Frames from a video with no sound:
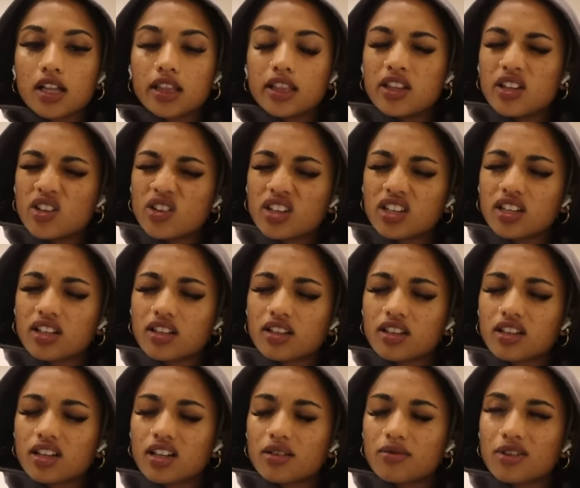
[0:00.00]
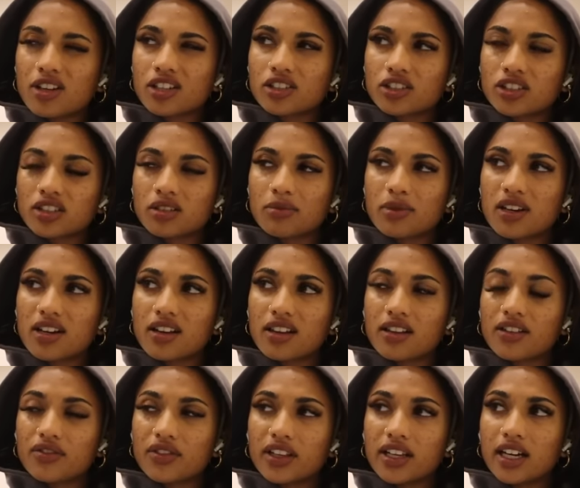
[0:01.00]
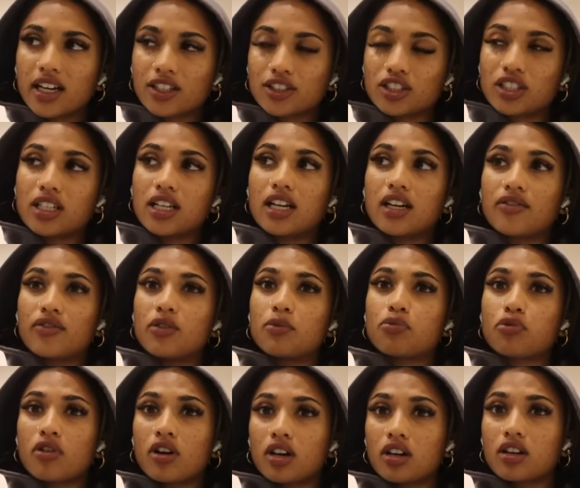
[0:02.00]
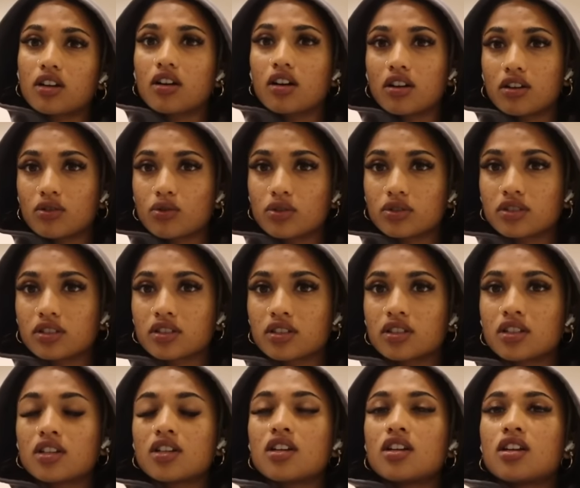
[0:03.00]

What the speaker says: The only other thing I'm not sure about is if they actually have the Prada card holder.